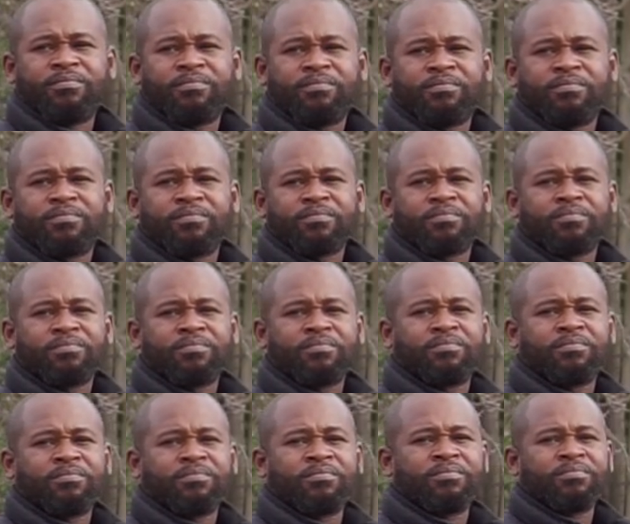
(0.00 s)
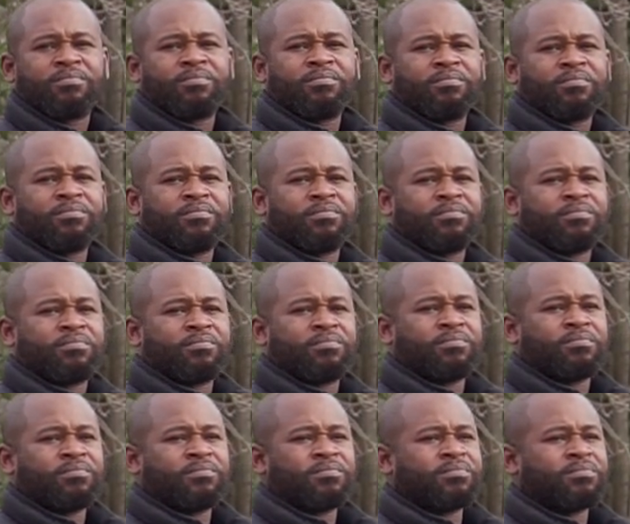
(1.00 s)

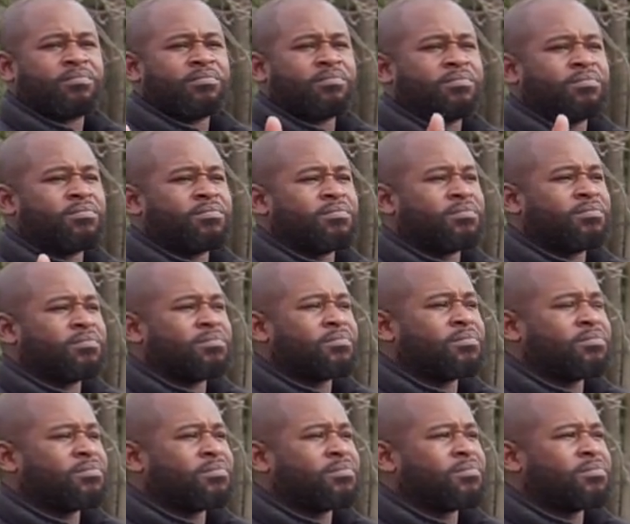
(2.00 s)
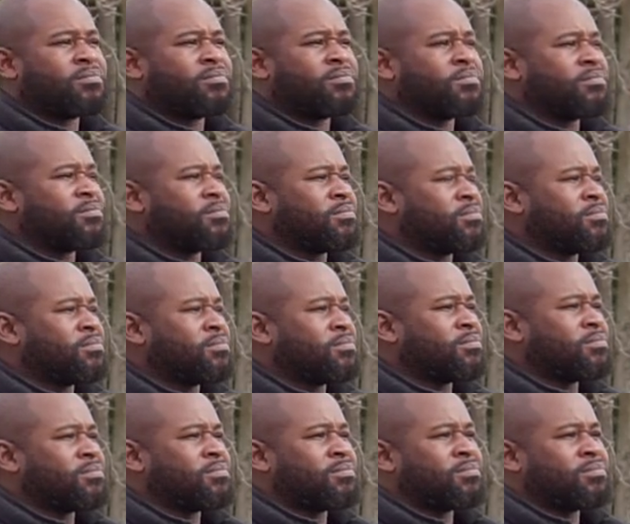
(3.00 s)

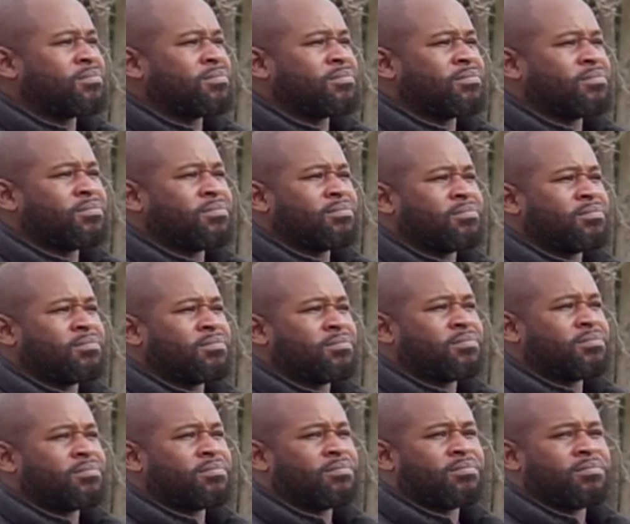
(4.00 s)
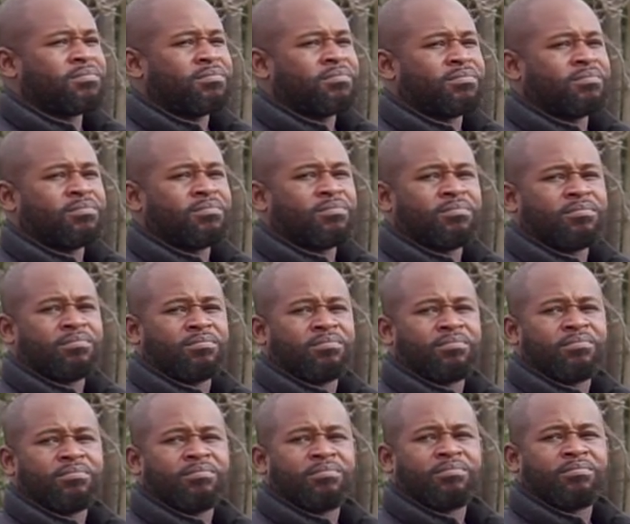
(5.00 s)

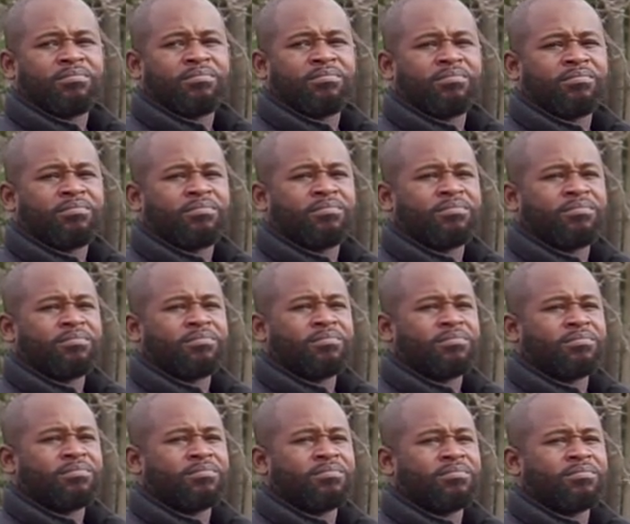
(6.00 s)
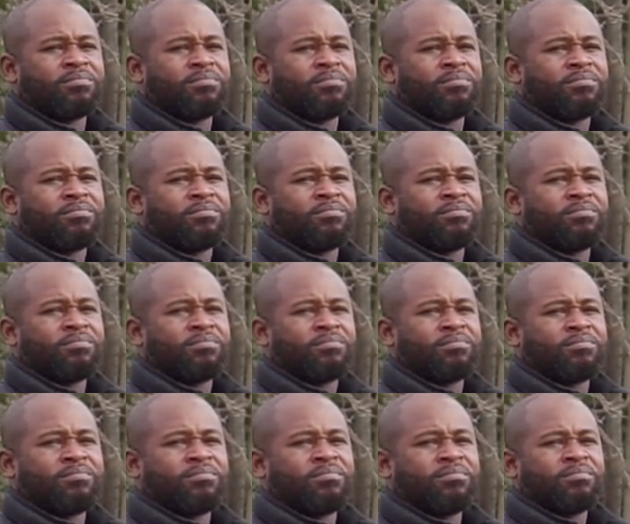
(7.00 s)

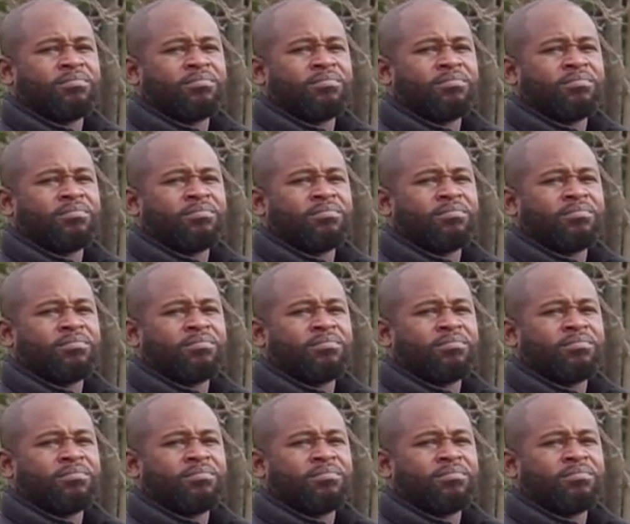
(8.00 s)
(not speaking)